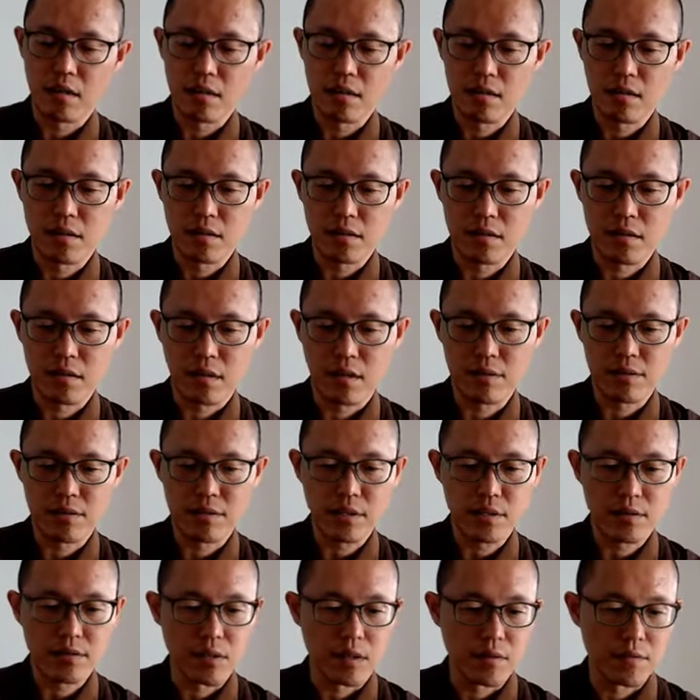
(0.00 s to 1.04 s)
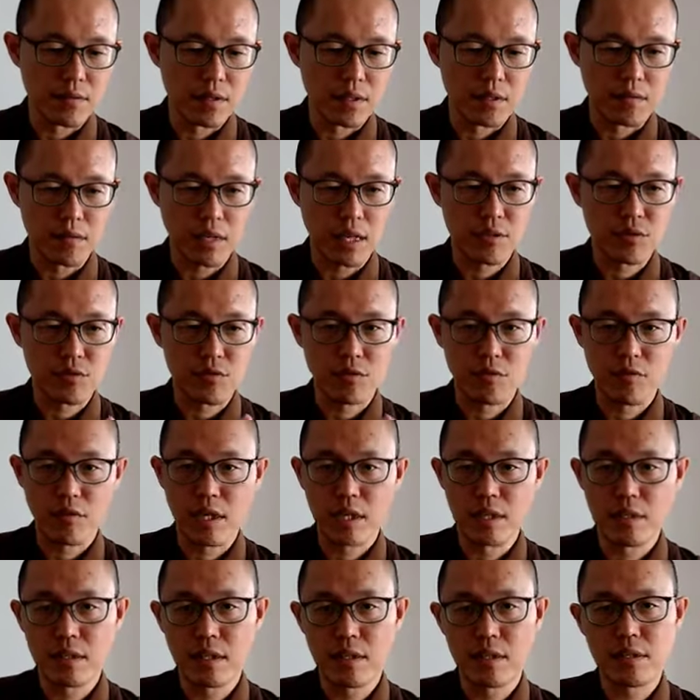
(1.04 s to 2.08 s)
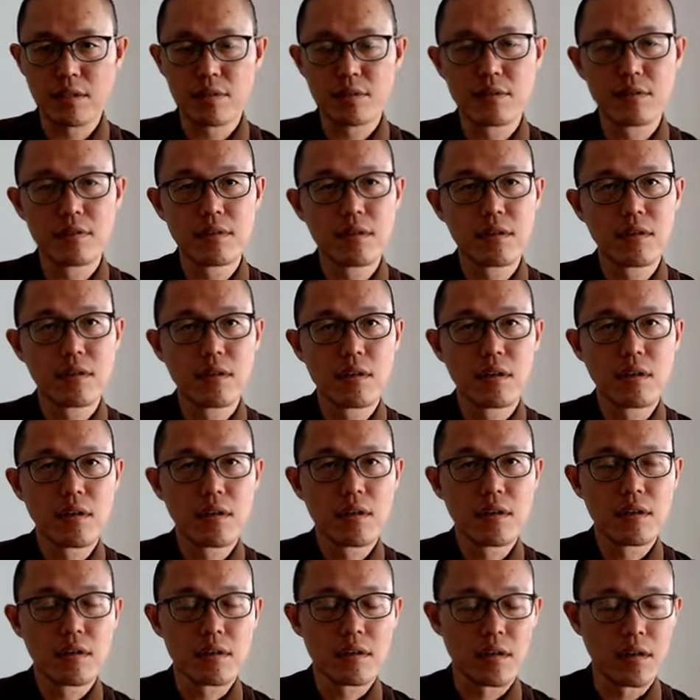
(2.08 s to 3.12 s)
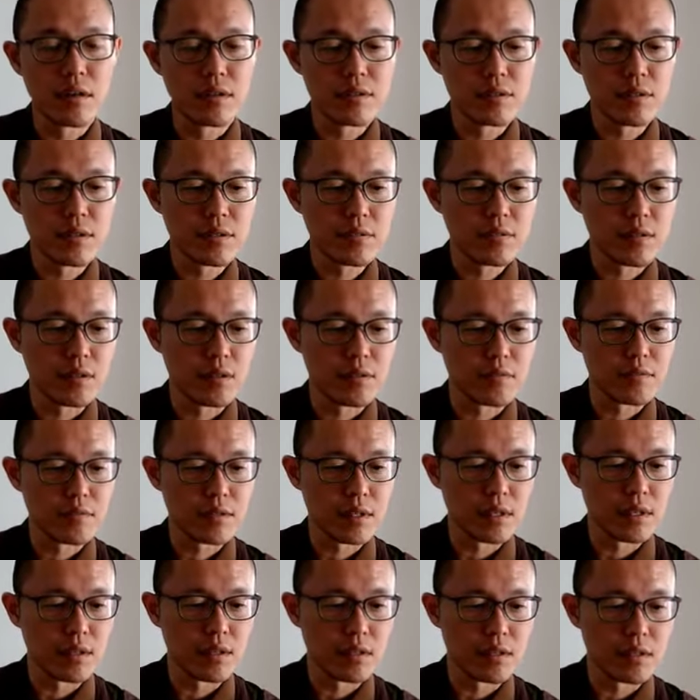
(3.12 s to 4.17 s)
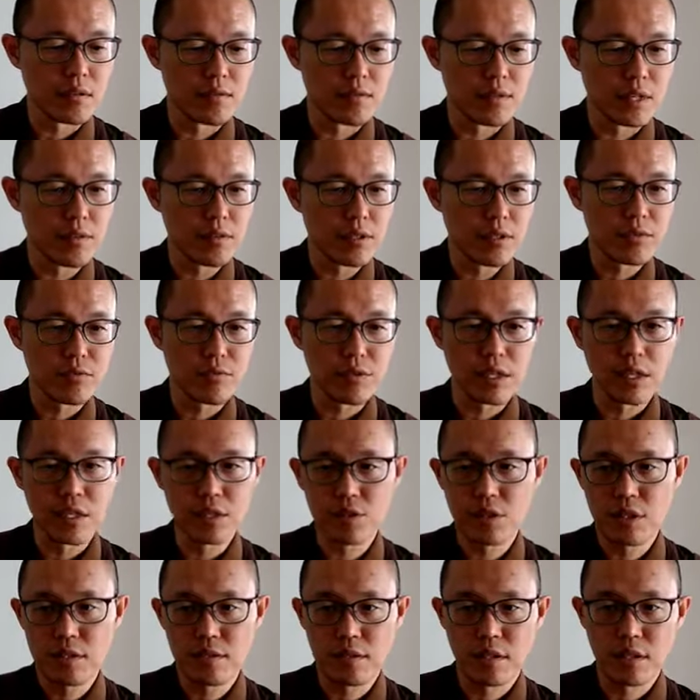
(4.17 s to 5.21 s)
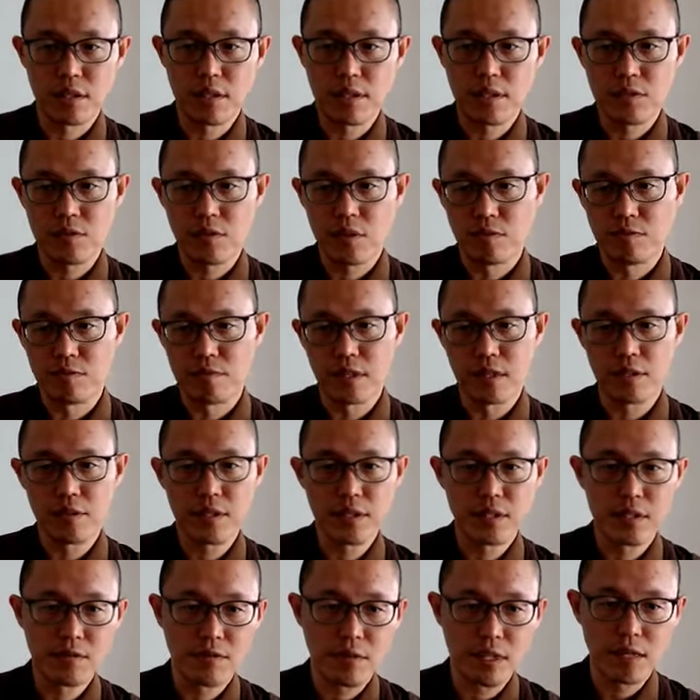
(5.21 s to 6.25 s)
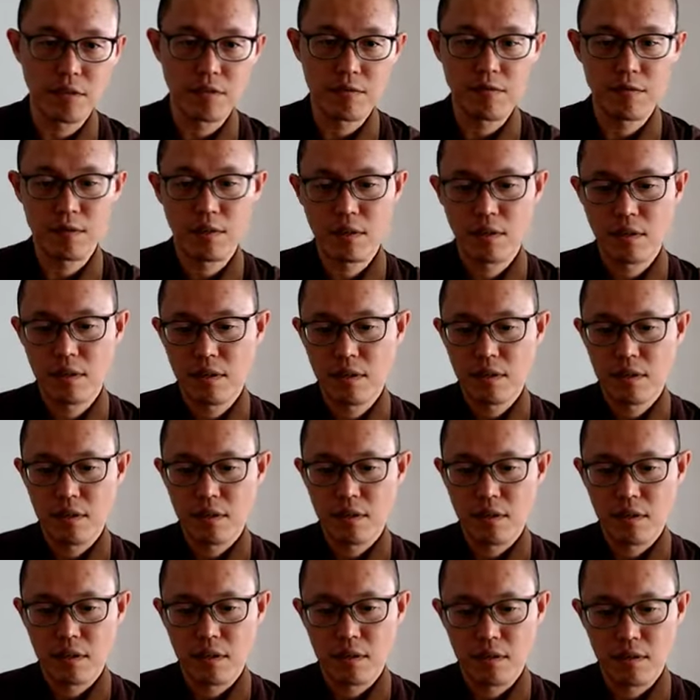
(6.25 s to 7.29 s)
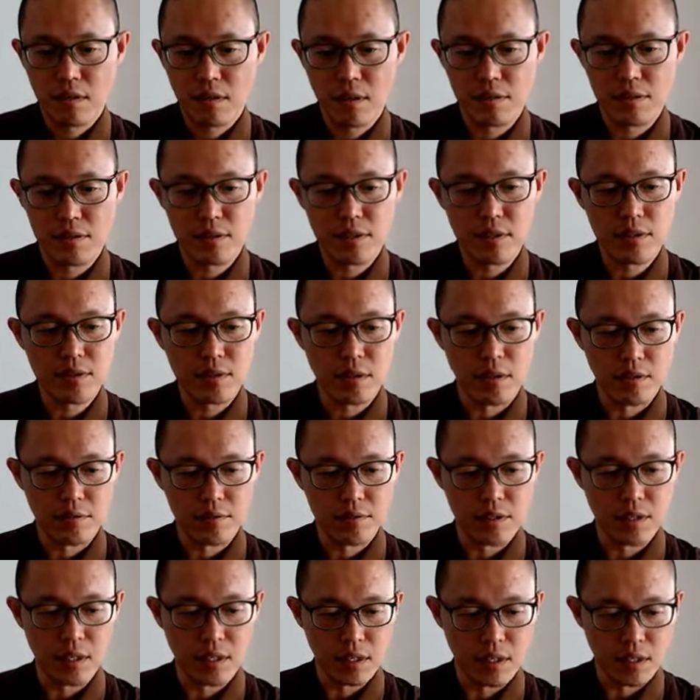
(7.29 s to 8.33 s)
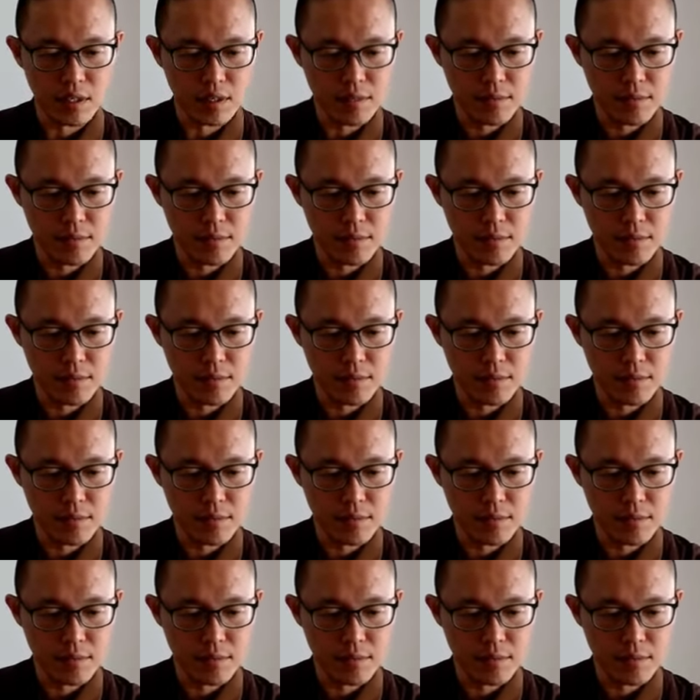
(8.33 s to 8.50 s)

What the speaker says: consists of the grassroots leaders, consists of the various religious leaders from various faith, consists of the